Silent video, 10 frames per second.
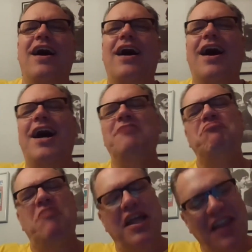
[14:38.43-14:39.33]
I
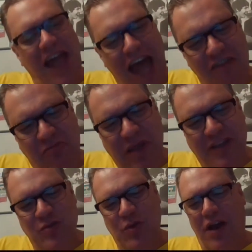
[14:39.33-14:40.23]
laugh
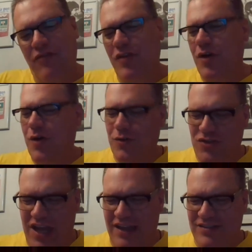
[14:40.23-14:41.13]
because we often,
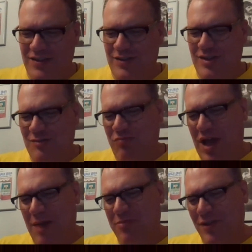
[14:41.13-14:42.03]
Jackson, he's this
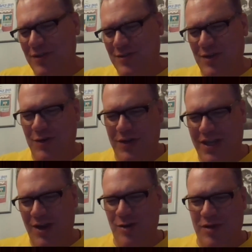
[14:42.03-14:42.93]
populist. He
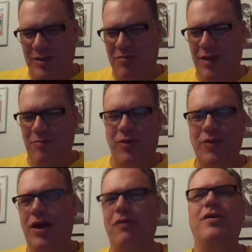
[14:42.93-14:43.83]
cared about the people.
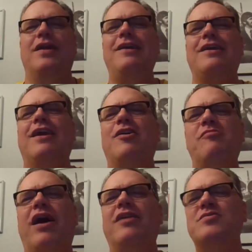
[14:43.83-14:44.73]
No, he cared
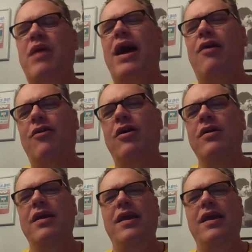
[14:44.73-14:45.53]
about his power.